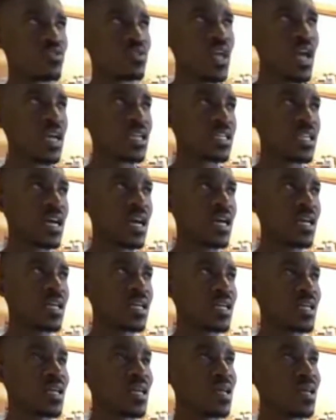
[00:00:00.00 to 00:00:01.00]

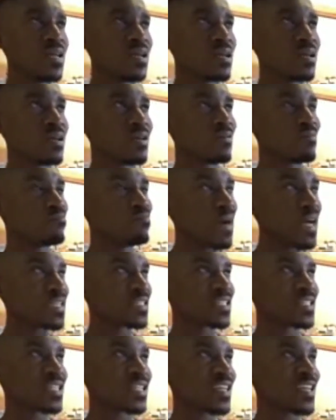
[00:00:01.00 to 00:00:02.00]
Uganda,
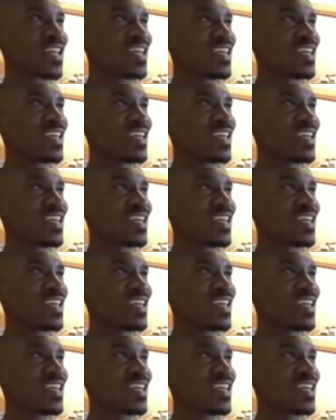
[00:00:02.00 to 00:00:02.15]
but